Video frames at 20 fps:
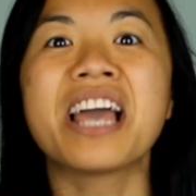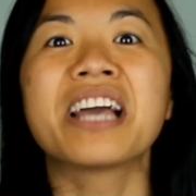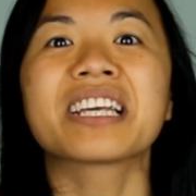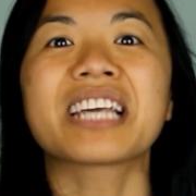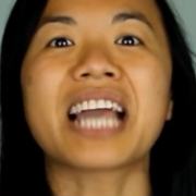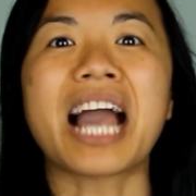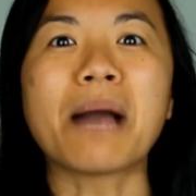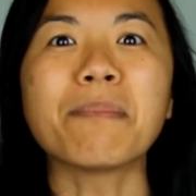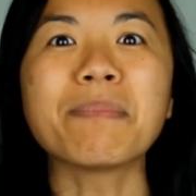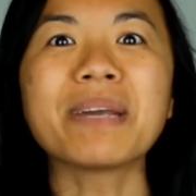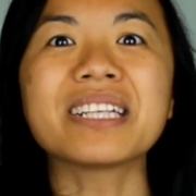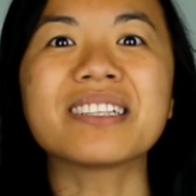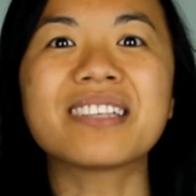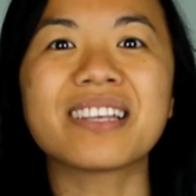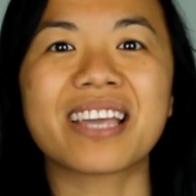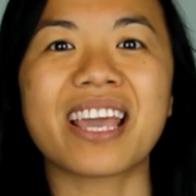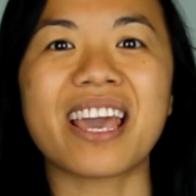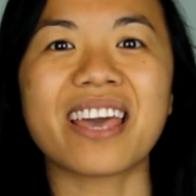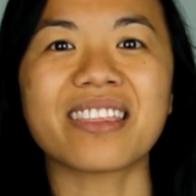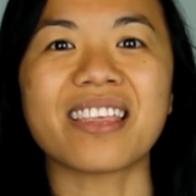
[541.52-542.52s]
coming
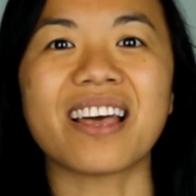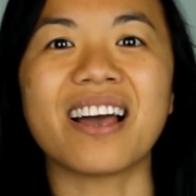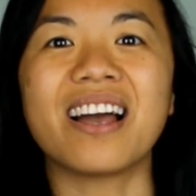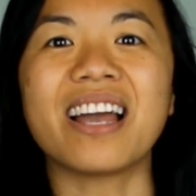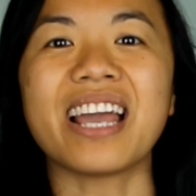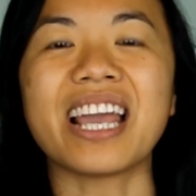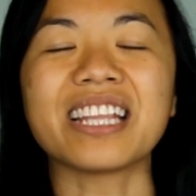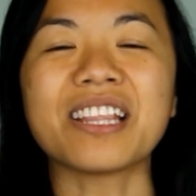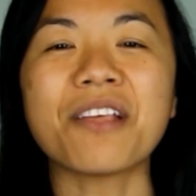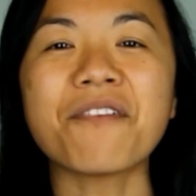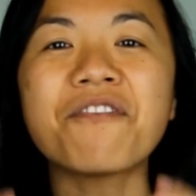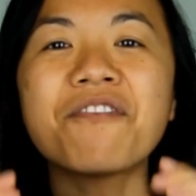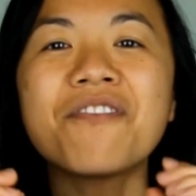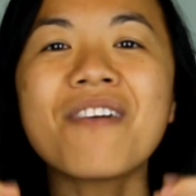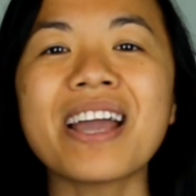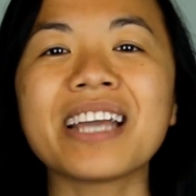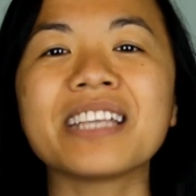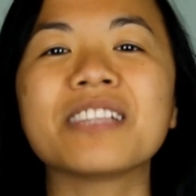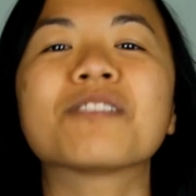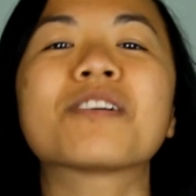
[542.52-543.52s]
together, and the
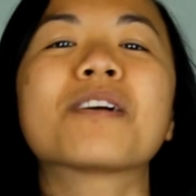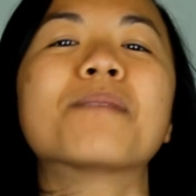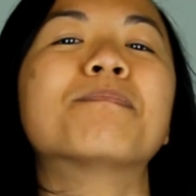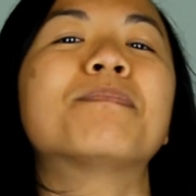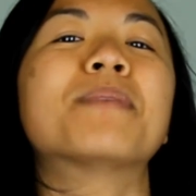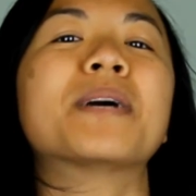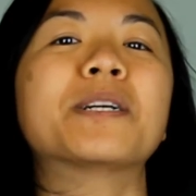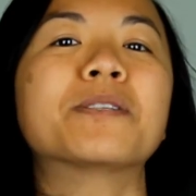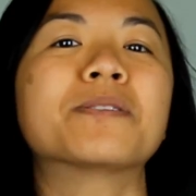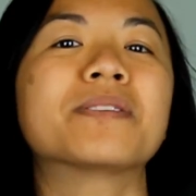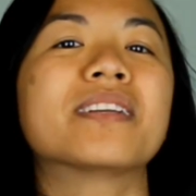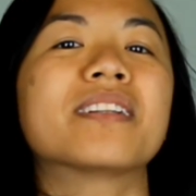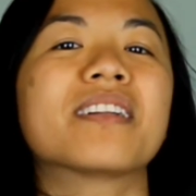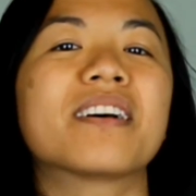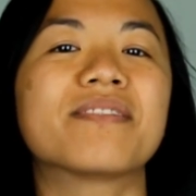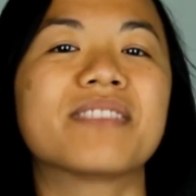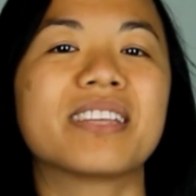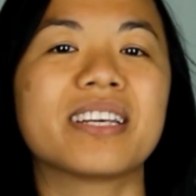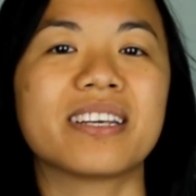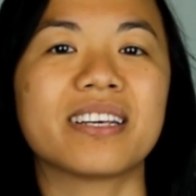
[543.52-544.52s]
final component
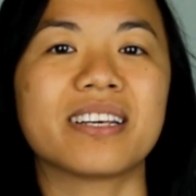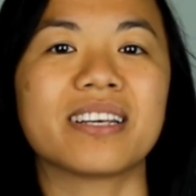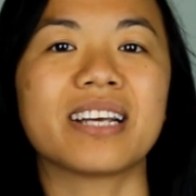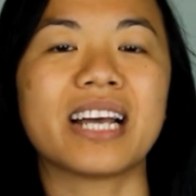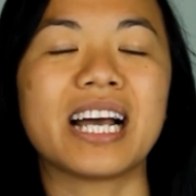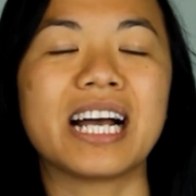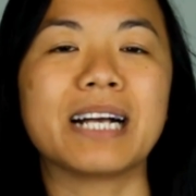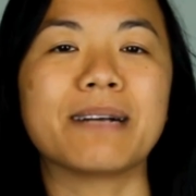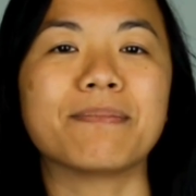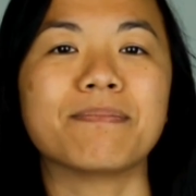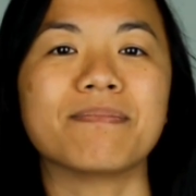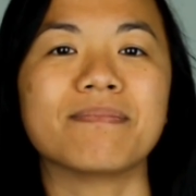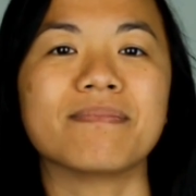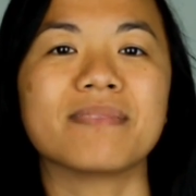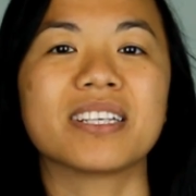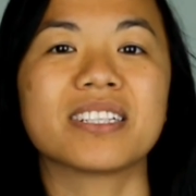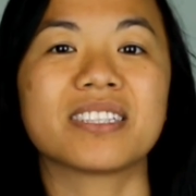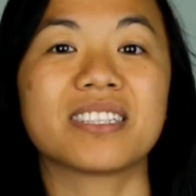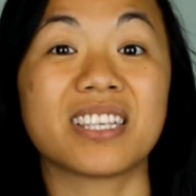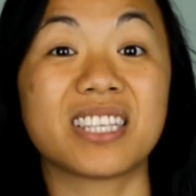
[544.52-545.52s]
of
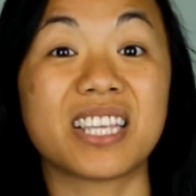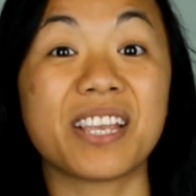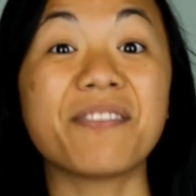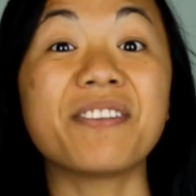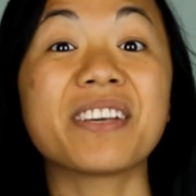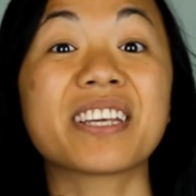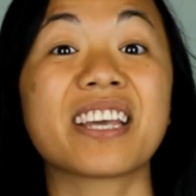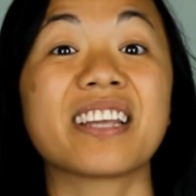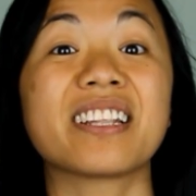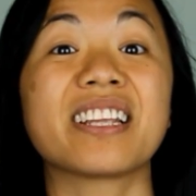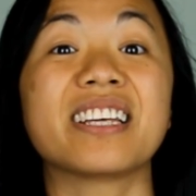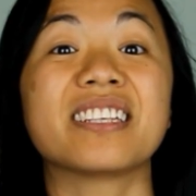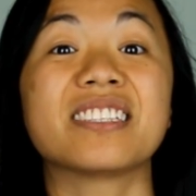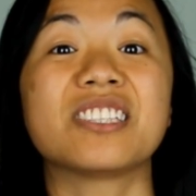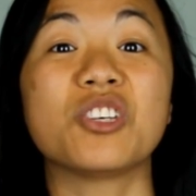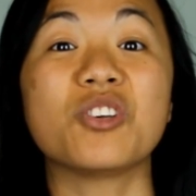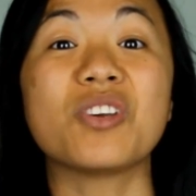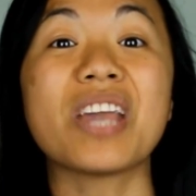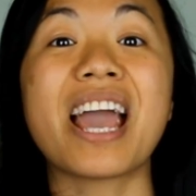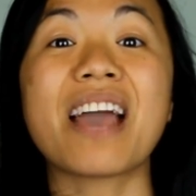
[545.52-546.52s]
the certificate is
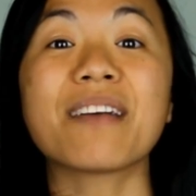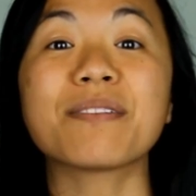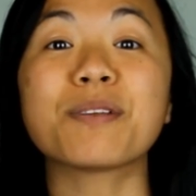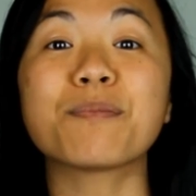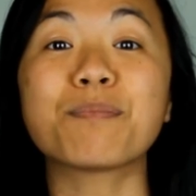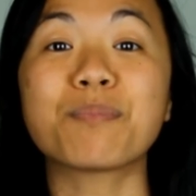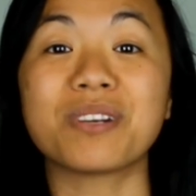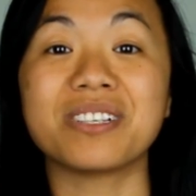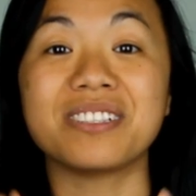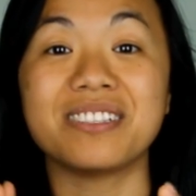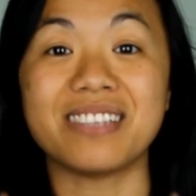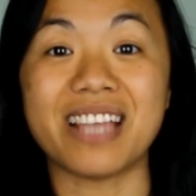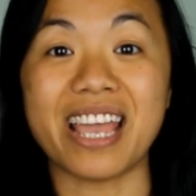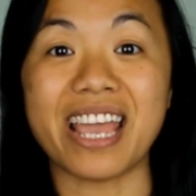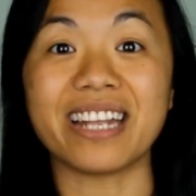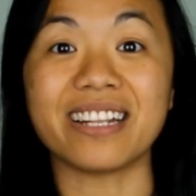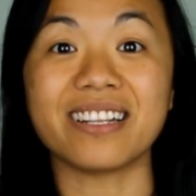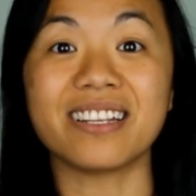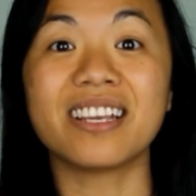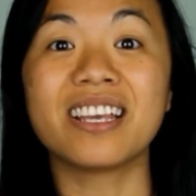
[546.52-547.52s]
you have to
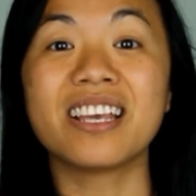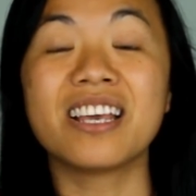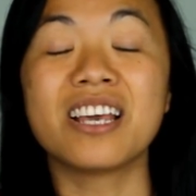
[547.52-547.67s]
present